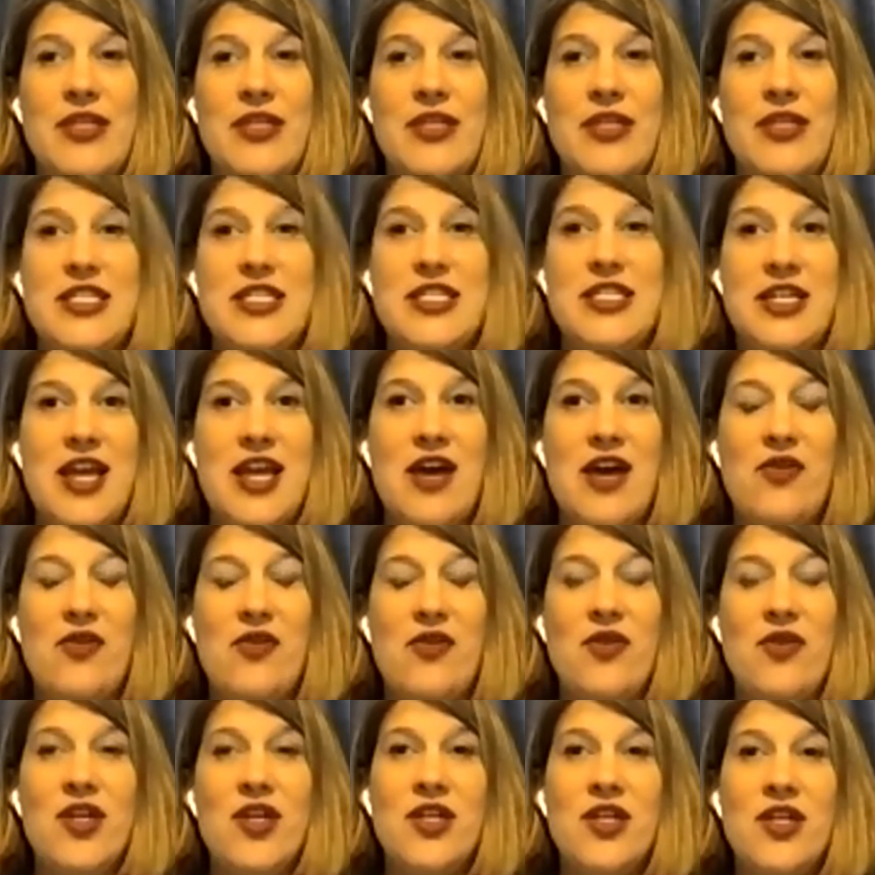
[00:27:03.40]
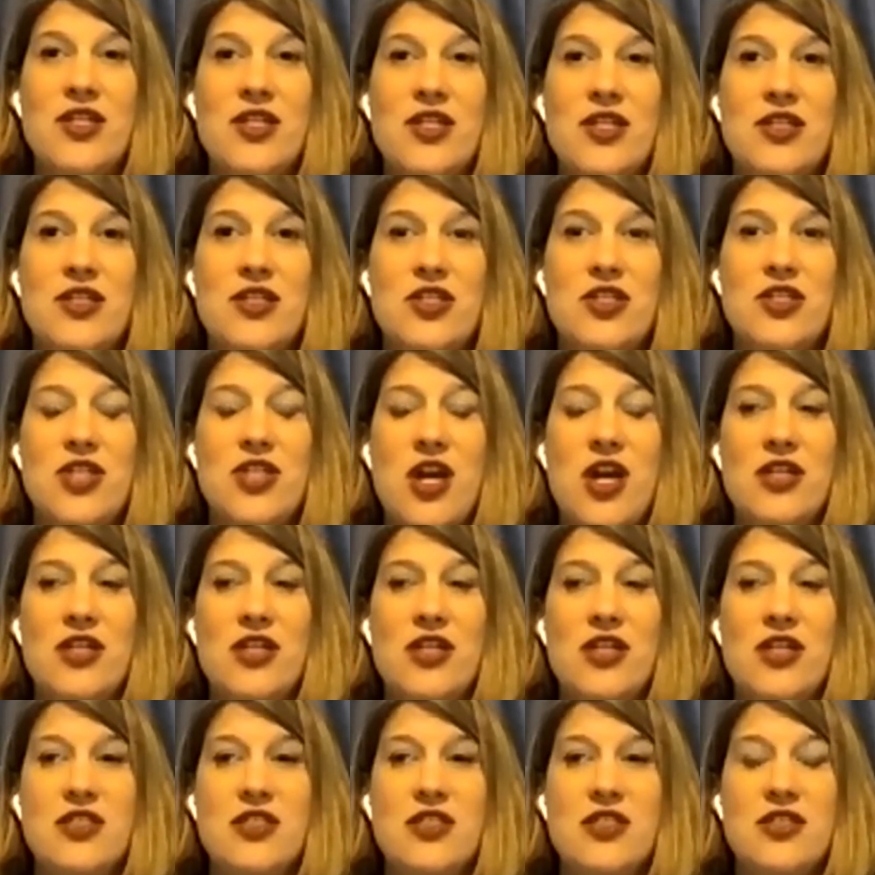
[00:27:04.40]
I'm listening now to
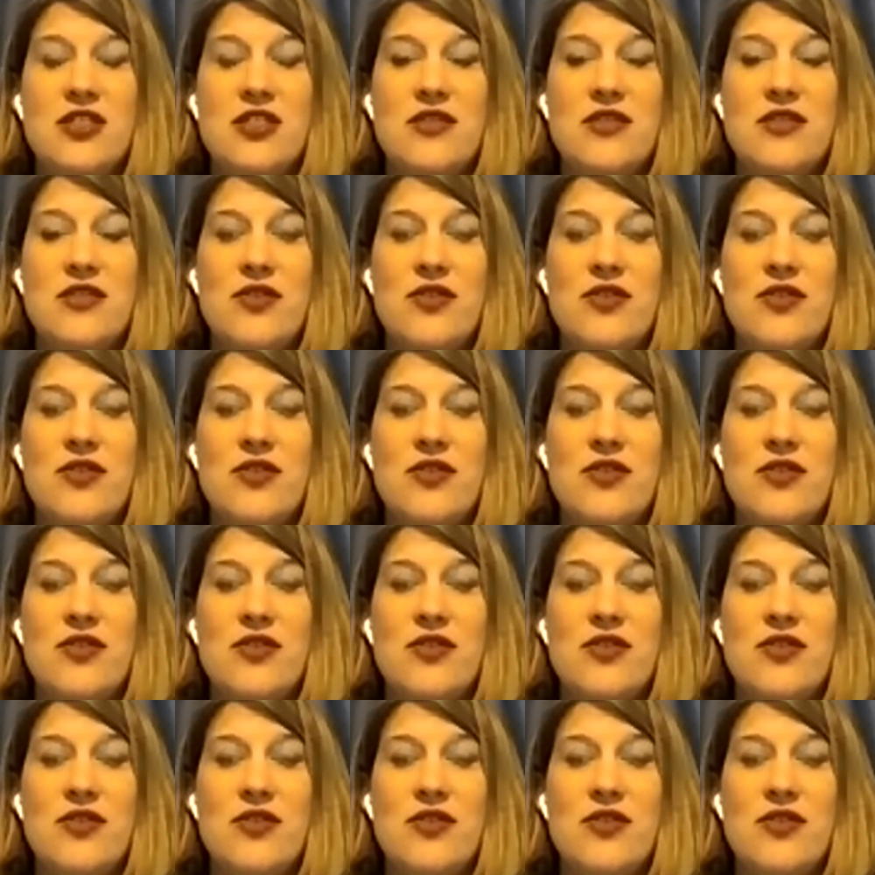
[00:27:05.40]
Jaws.